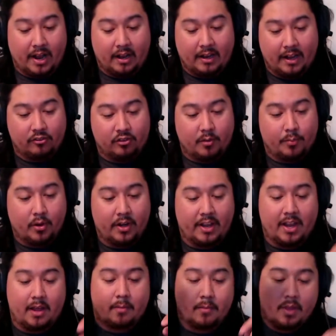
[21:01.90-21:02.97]
actually put
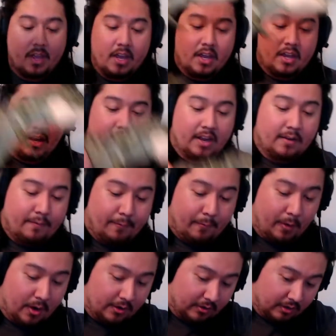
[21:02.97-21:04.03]
him in
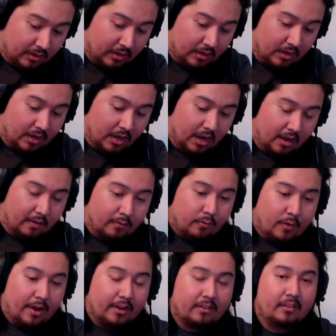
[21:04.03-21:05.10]
front of
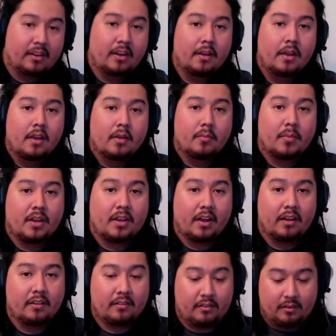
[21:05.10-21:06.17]
Rexy
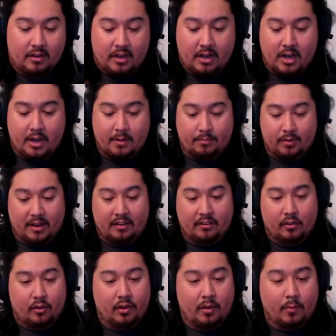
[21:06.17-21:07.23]
because that's the
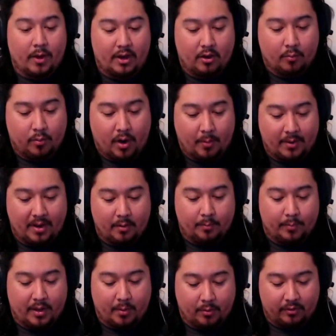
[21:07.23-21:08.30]
only way you'll probably
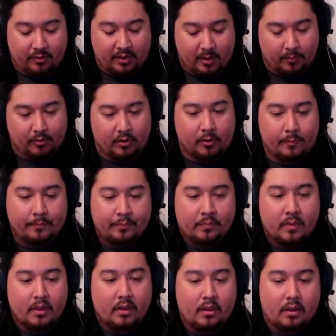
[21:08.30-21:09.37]
be able to see him. So
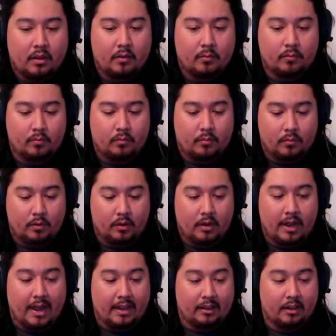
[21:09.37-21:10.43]

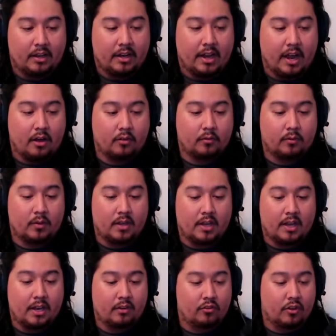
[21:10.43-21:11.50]
yeah, look how
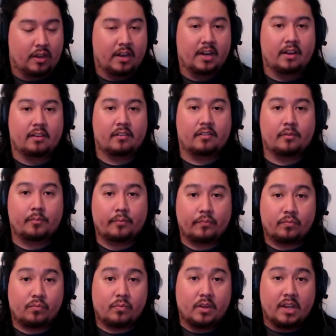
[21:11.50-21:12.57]
it is.
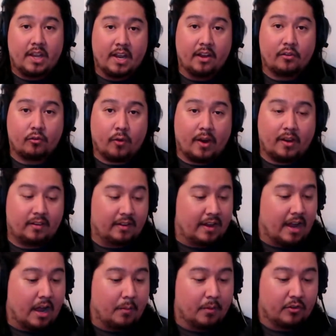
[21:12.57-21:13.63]
It is crazy
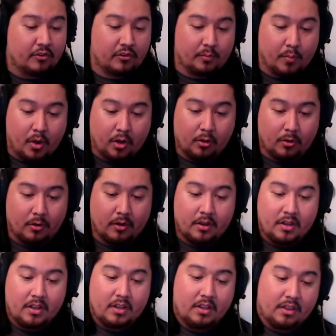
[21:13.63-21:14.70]
how much smaller
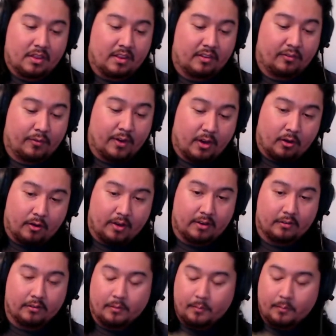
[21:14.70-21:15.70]
this figure is.